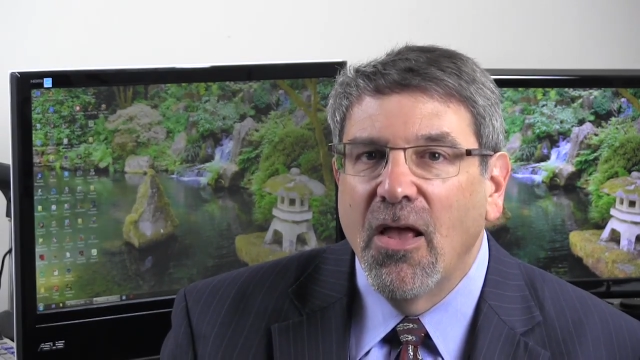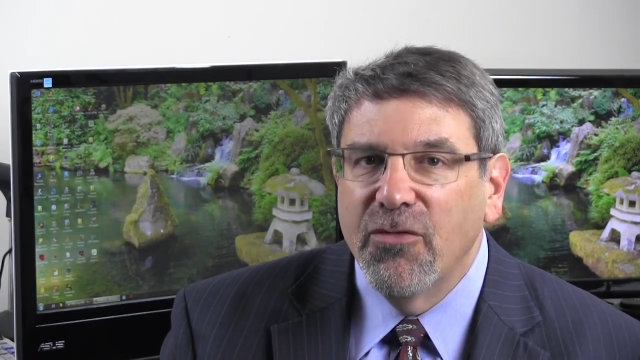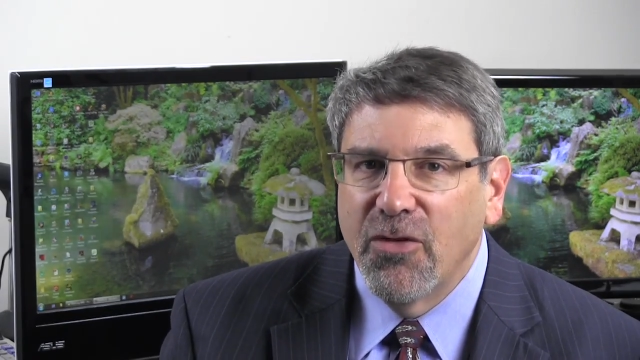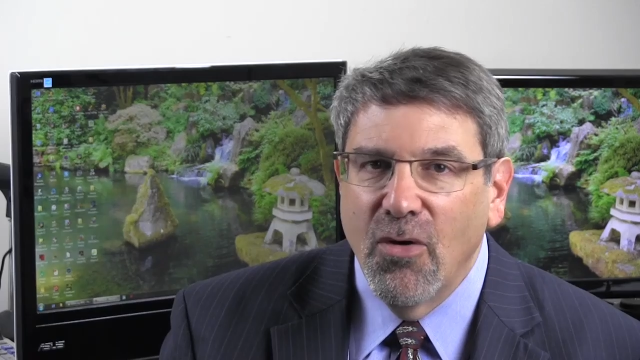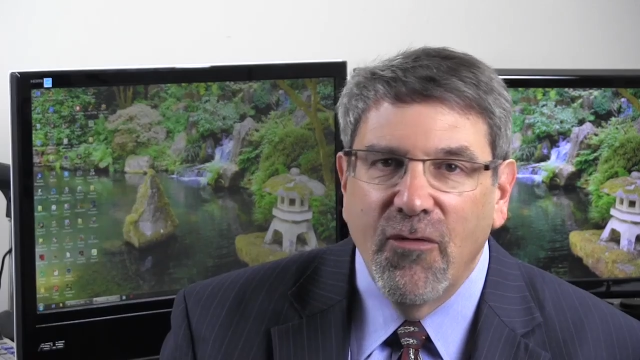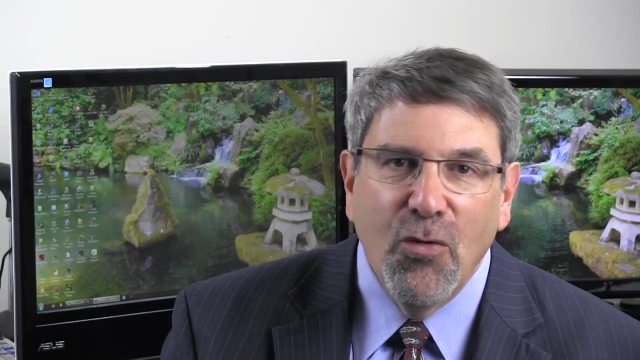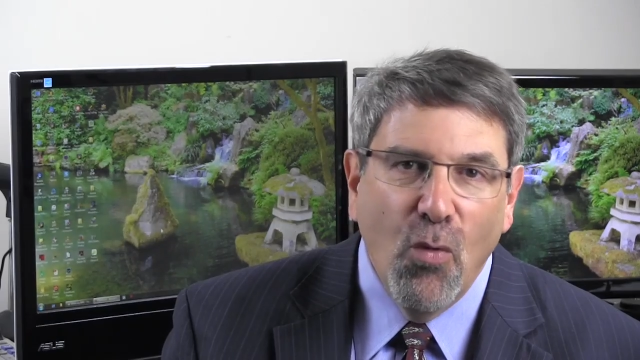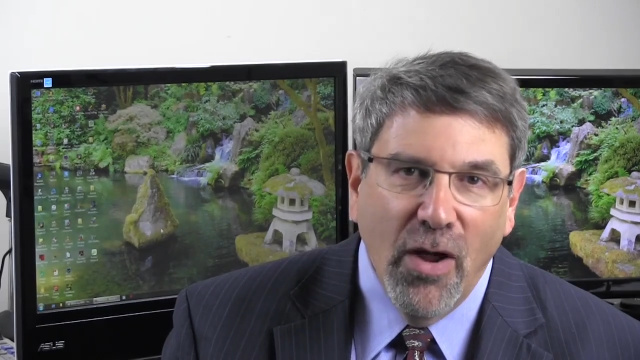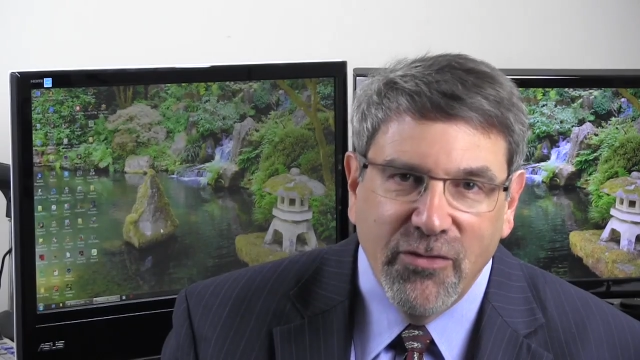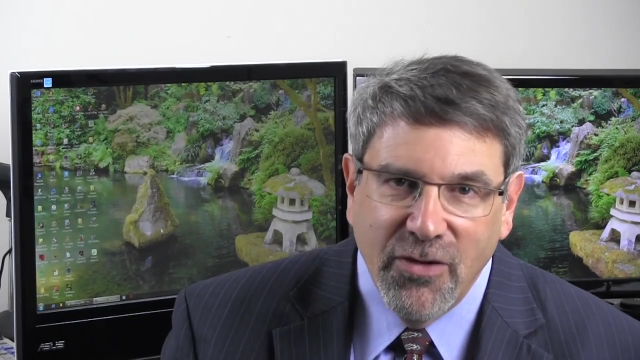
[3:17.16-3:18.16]
So if you
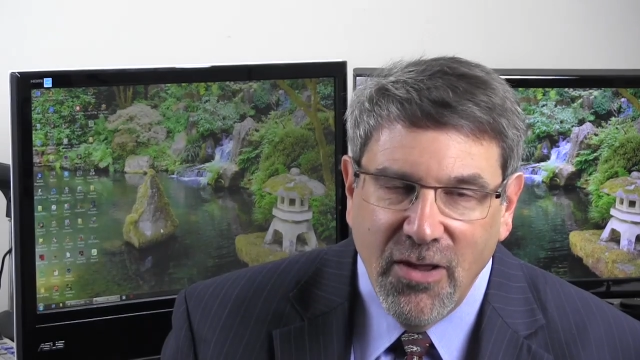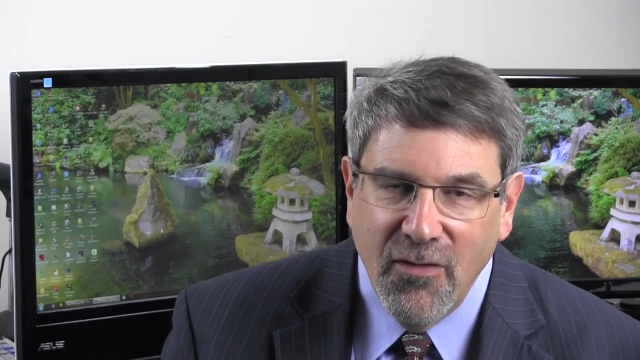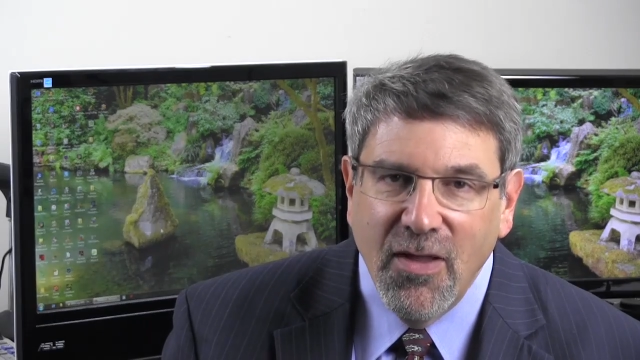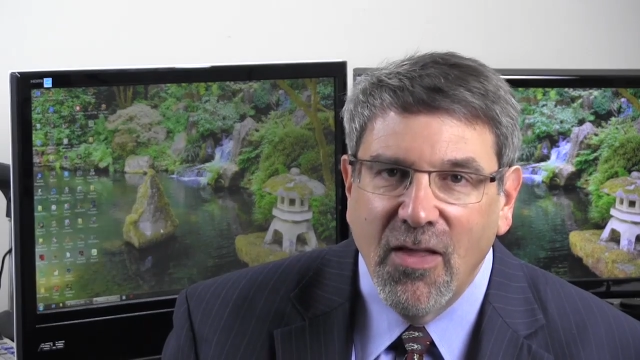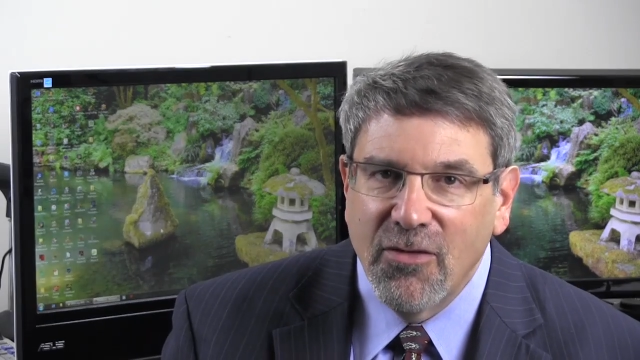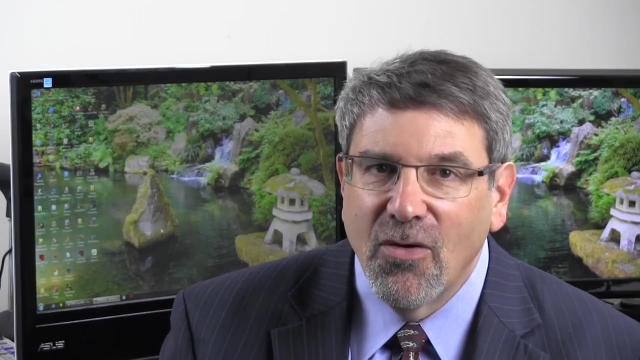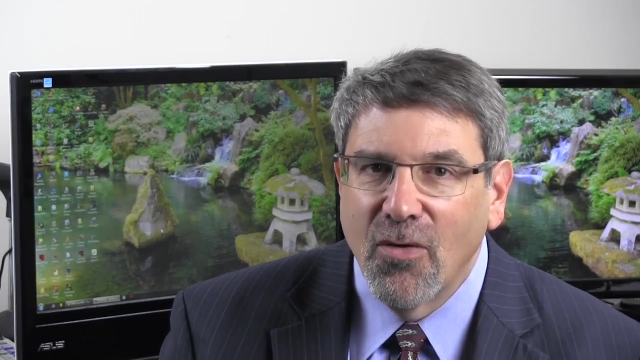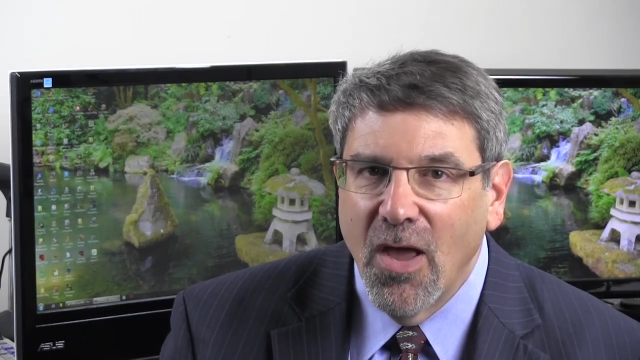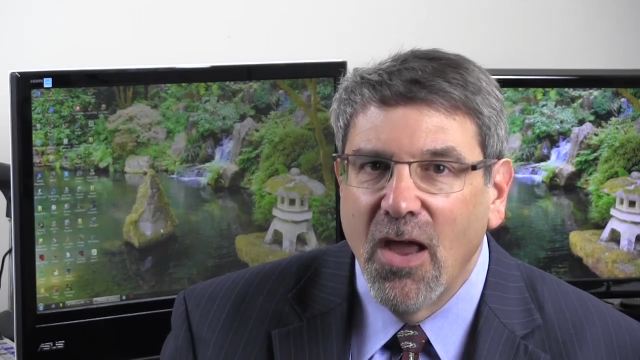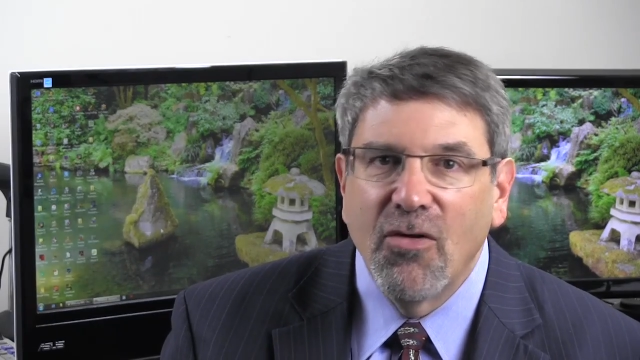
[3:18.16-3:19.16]
watch TV, that's
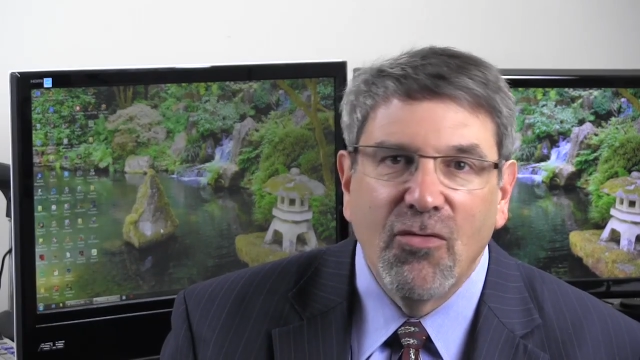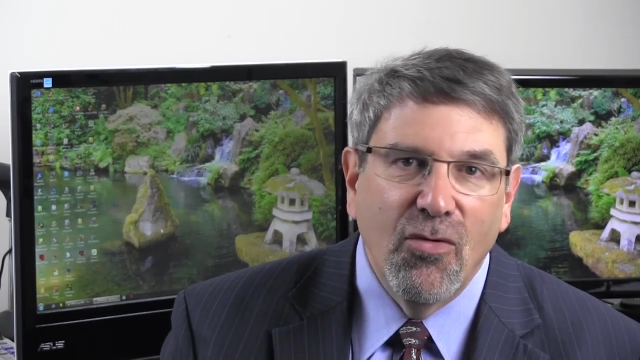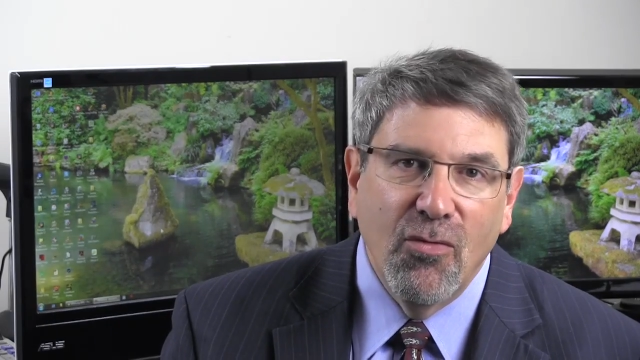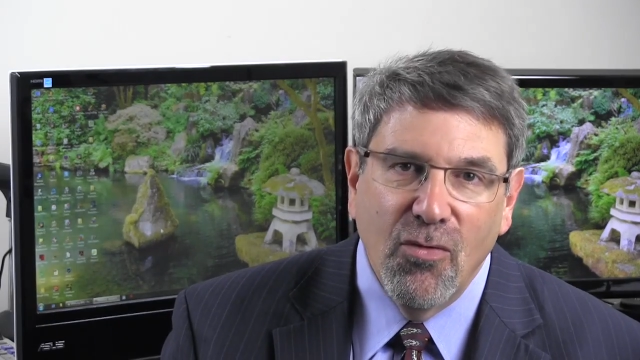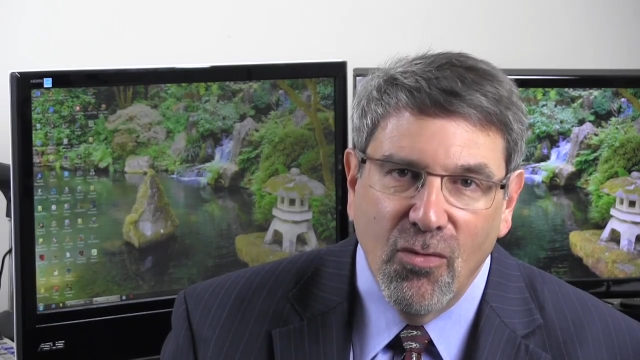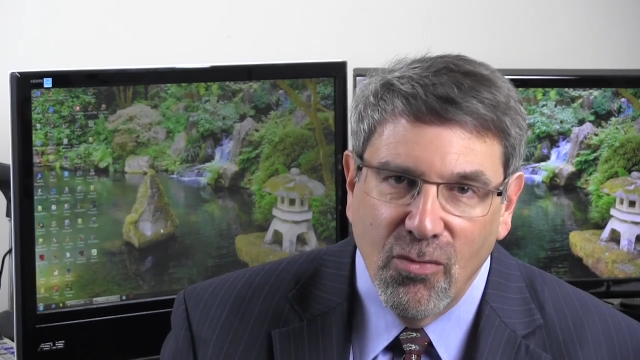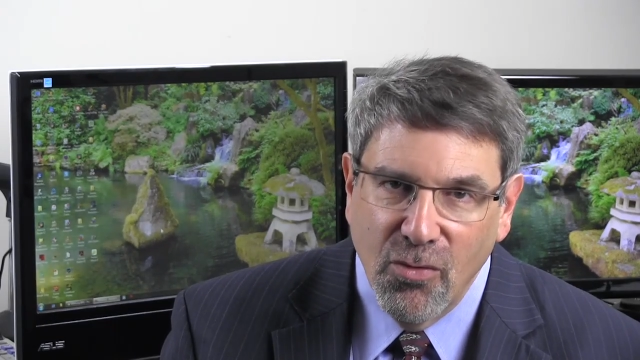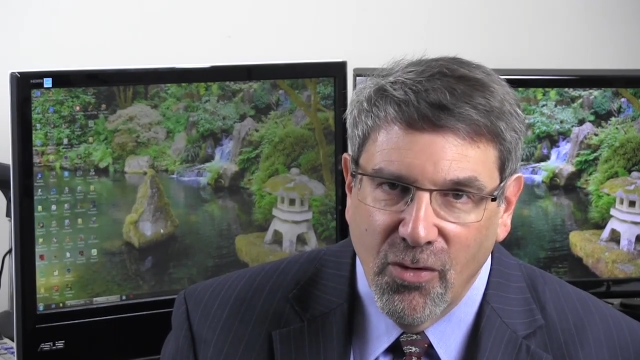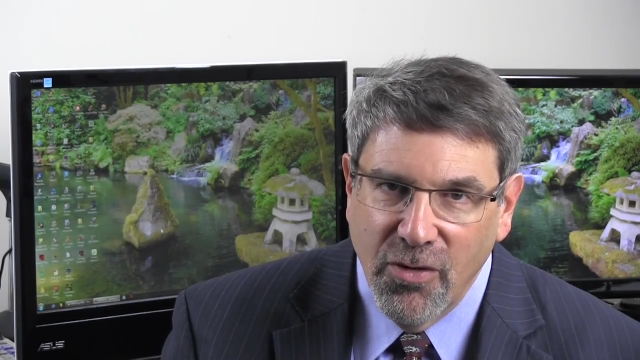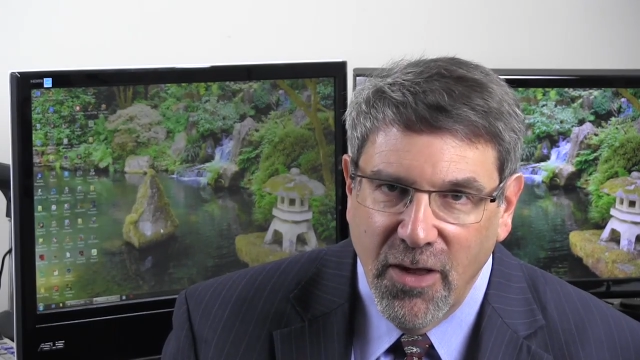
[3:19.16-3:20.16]
okay, or you
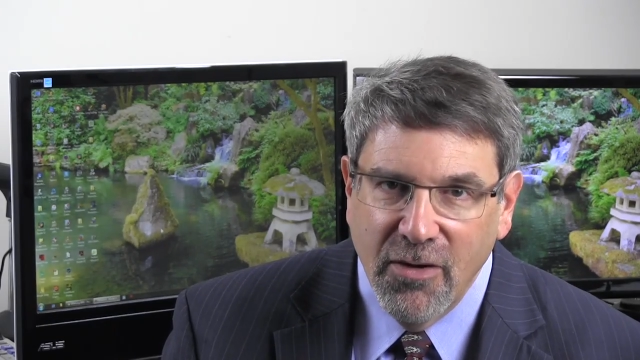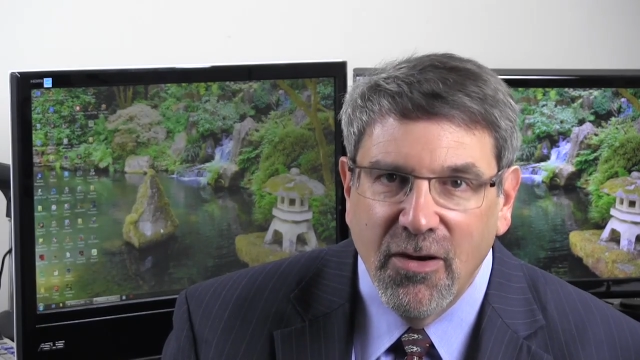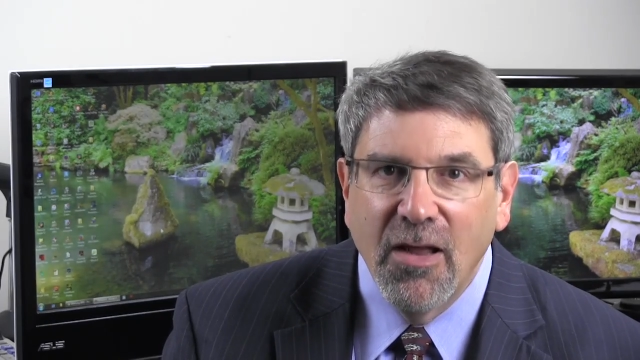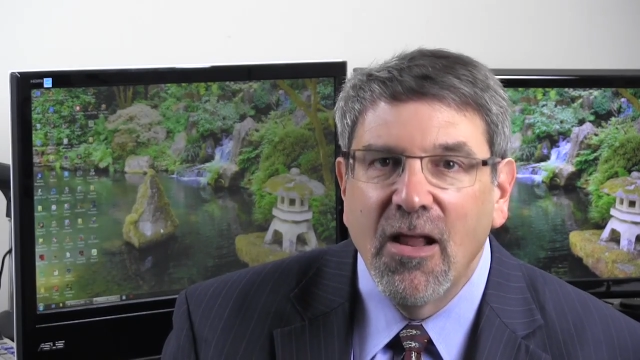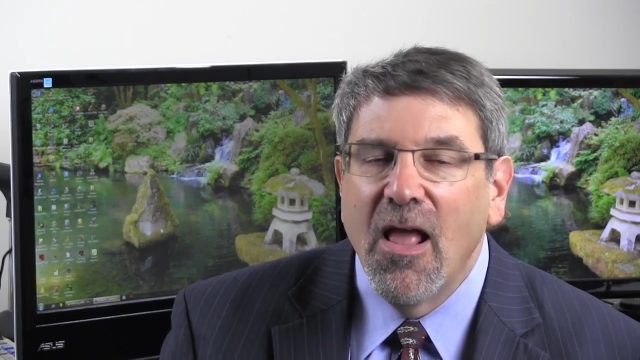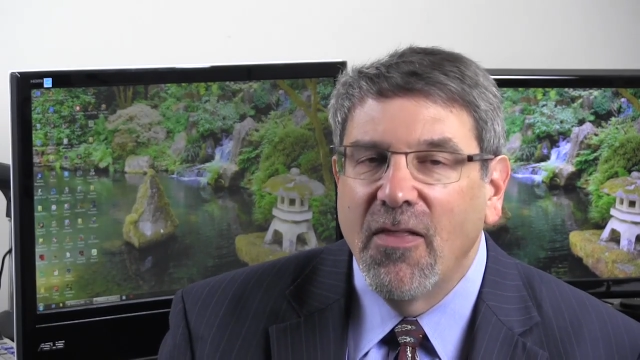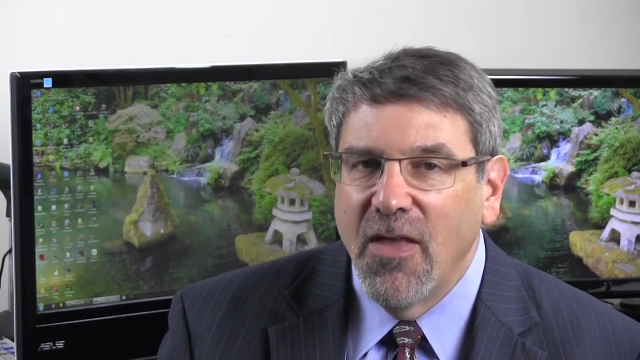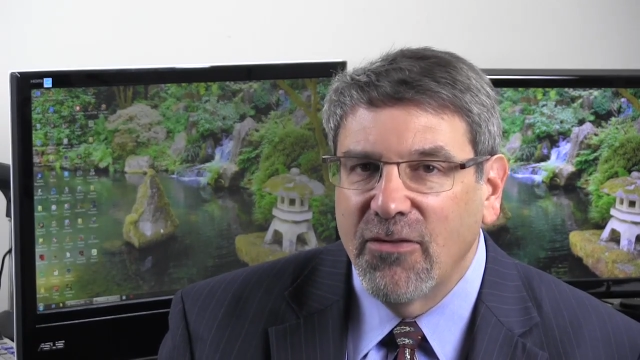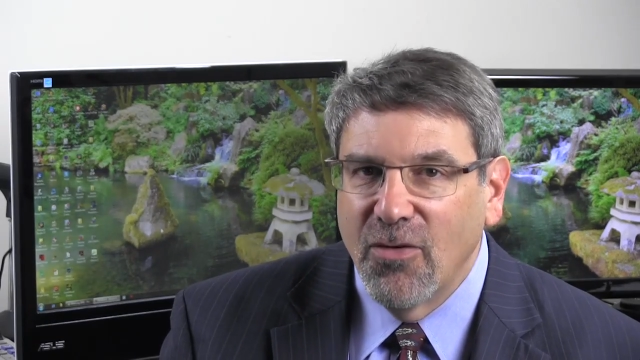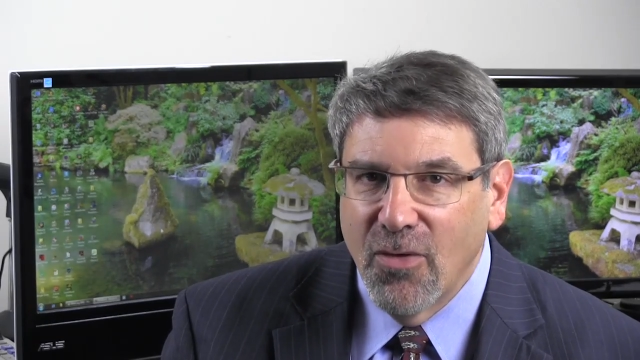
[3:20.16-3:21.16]
look on the internet,
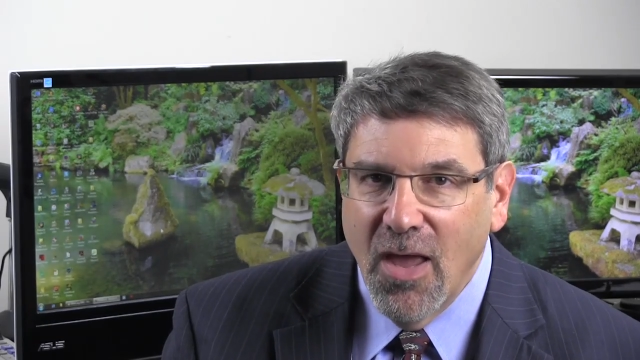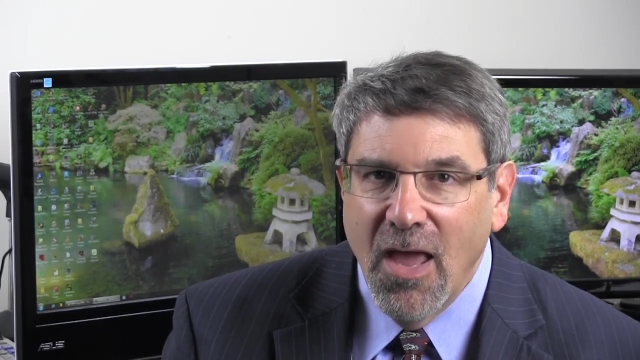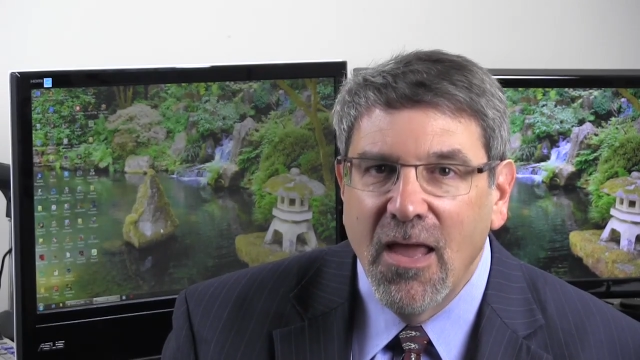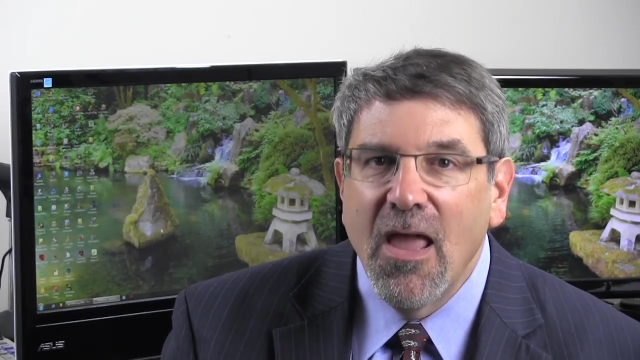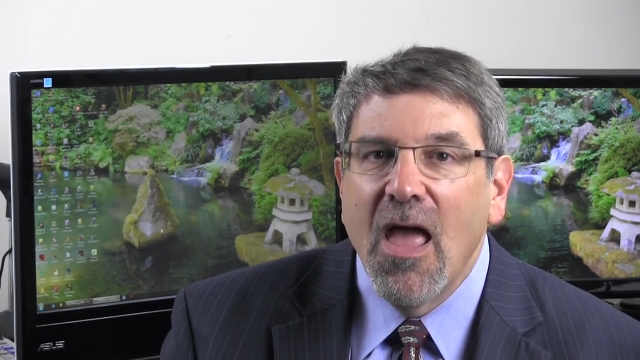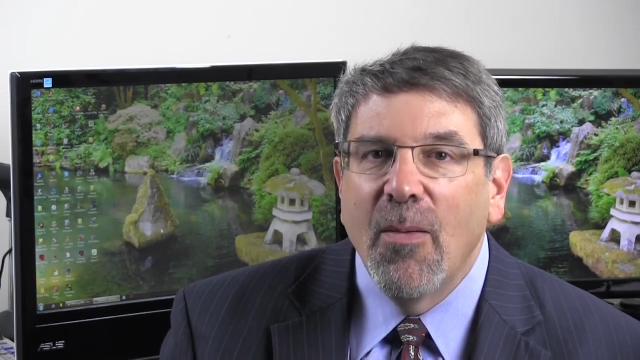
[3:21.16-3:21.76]
that's okay,